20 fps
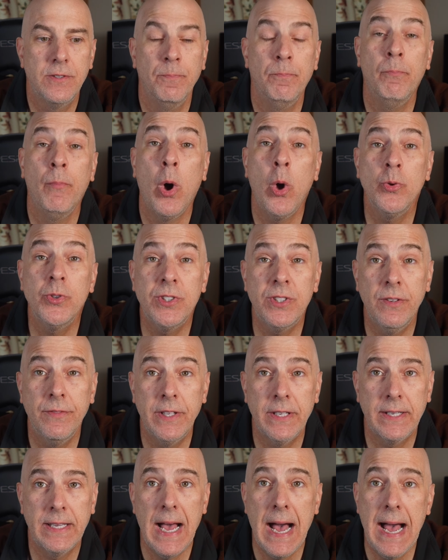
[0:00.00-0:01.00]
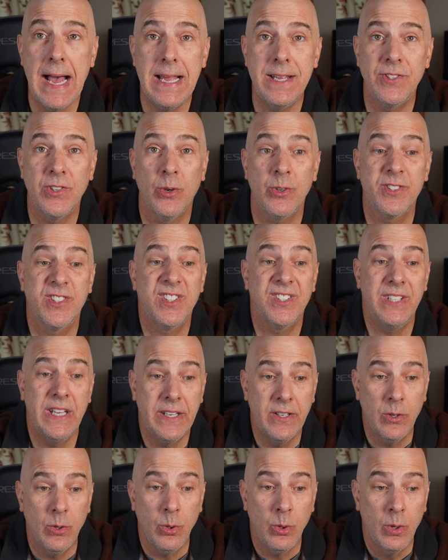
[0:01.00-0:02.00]
most of the guys are
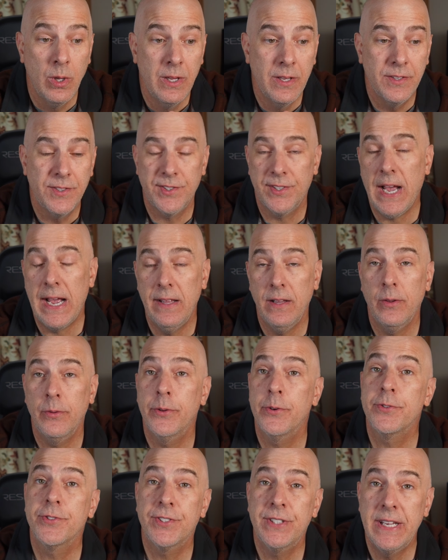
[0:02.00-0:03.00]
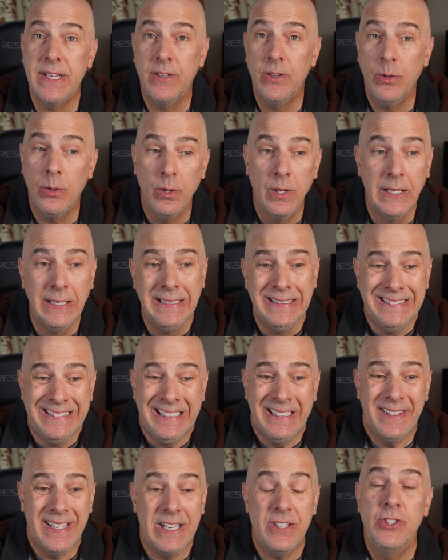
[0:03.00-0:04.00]
single silo.
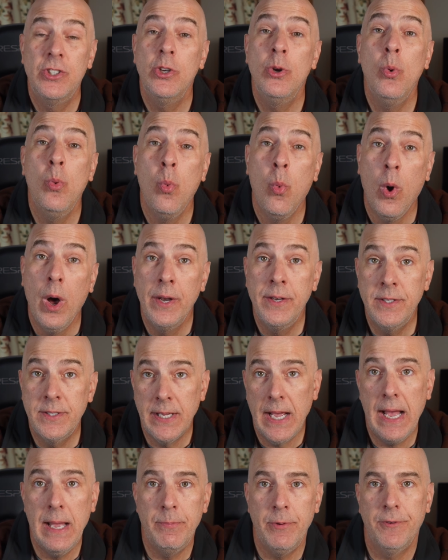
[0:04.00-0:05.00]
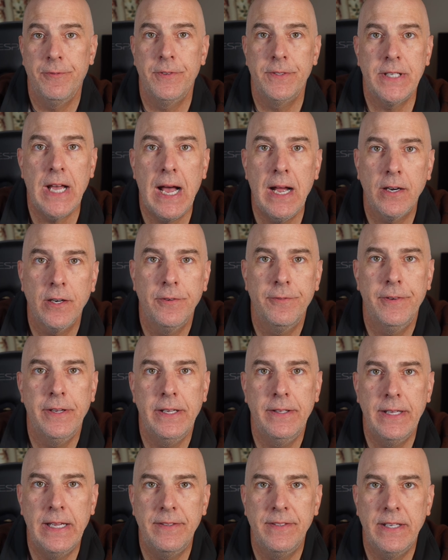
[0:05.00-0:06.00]
They do one type of photography
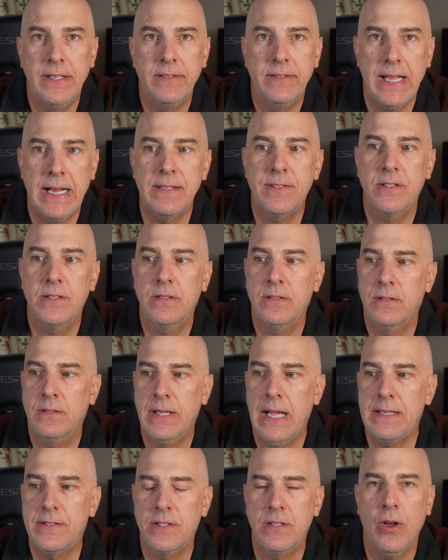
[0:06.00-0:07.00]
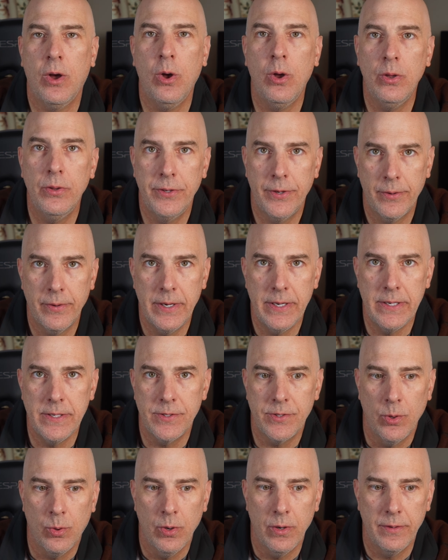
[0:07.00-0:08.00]
and they think that's all there
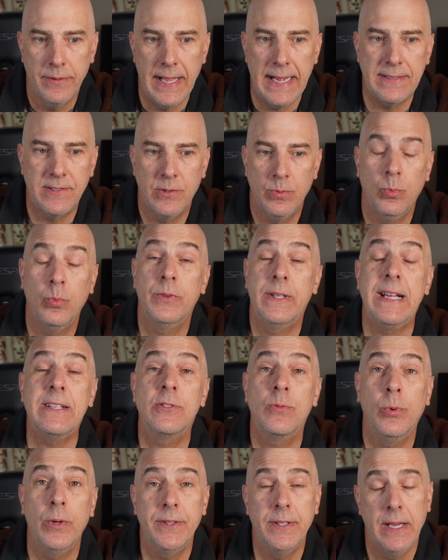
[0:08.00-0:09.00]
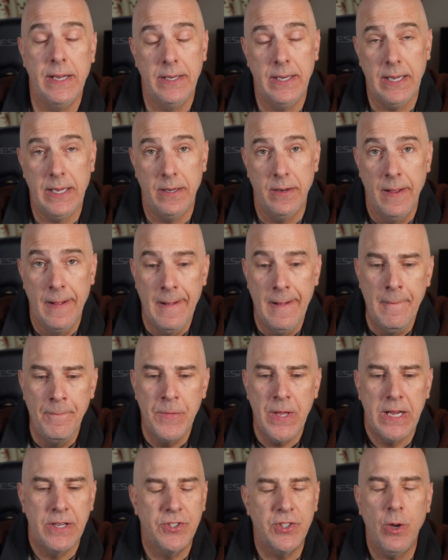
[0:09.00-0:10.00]
is, or that's what they need.
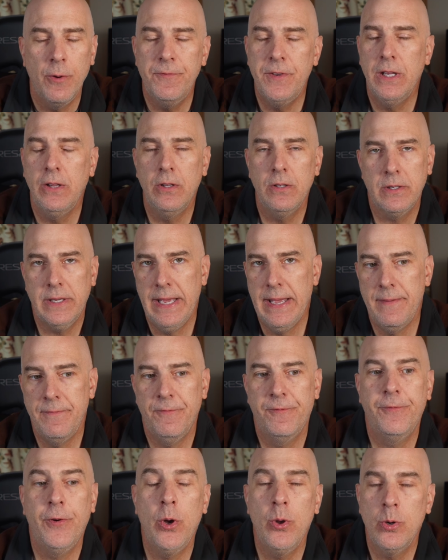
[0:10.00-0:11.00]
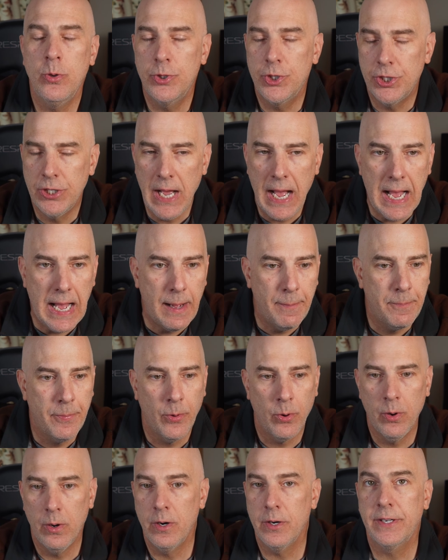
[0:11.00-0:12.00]
And so if you look at Photoshop
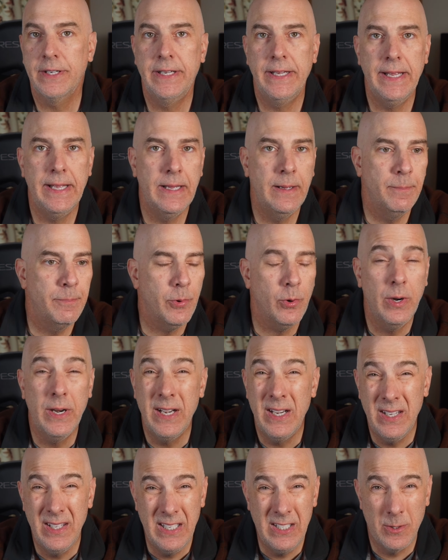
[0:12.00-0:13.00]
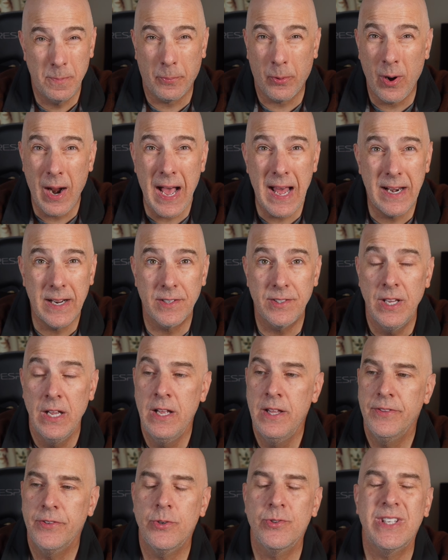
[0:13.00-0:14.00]
or GIMP or any of these products,
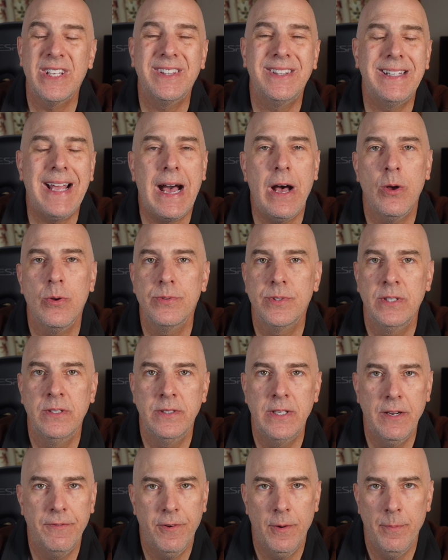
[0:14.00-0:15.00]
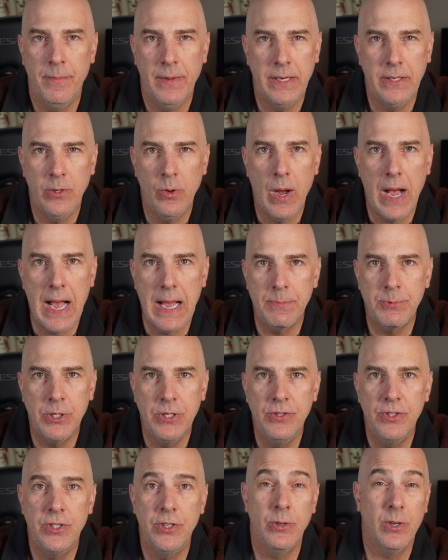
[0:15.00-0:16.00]
there's 1,000 different menu
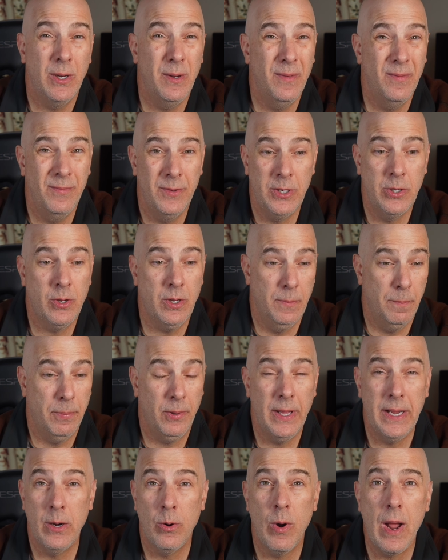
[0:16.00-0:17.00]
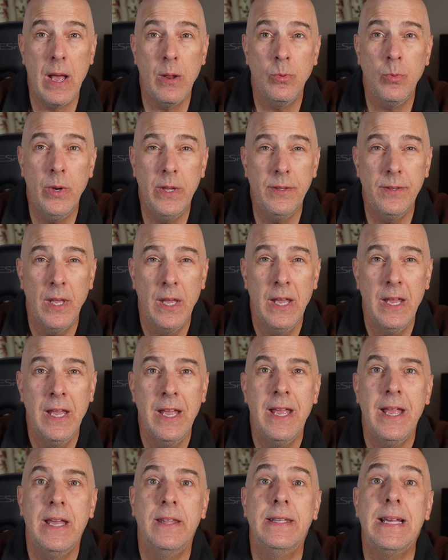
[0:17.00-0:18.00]
options you can play around with,
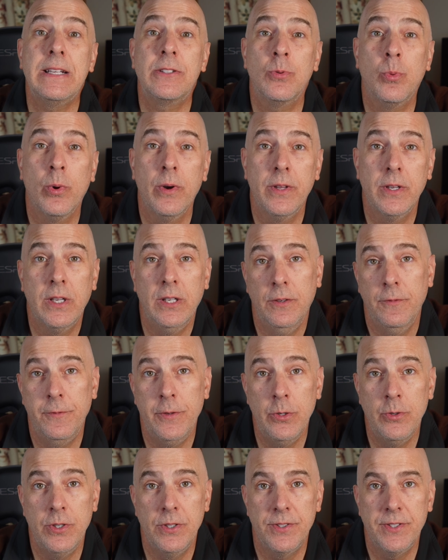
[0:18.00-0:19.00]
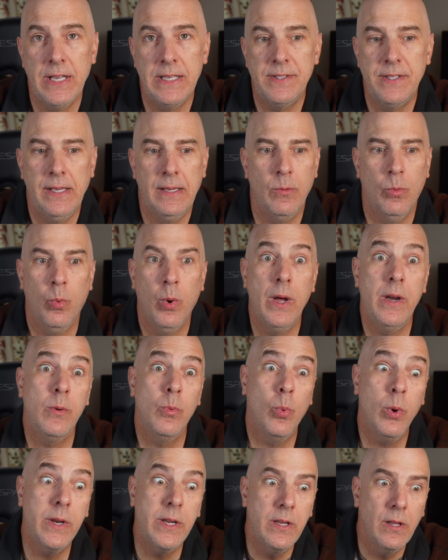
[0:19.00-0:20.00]
and that's where the confusion sets in.
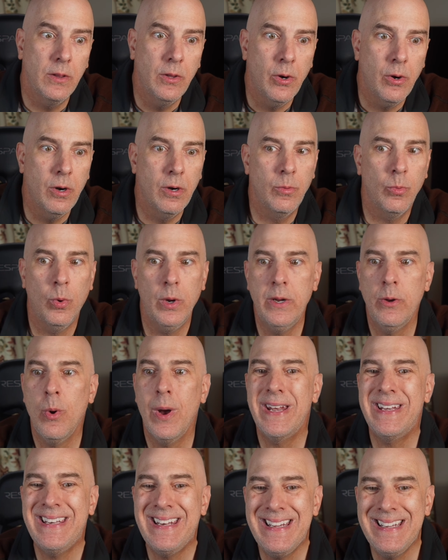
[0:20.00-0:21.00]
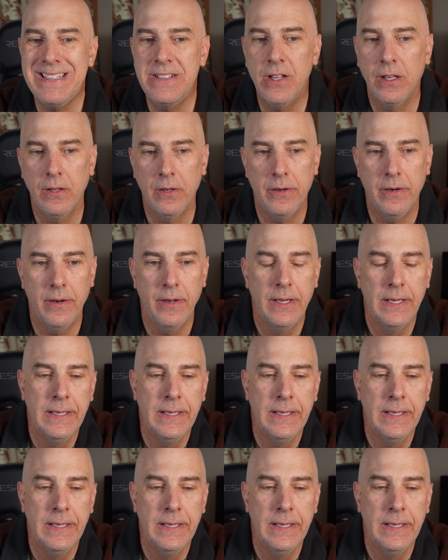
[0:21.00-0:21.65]
What do you learn? What do I need to learn?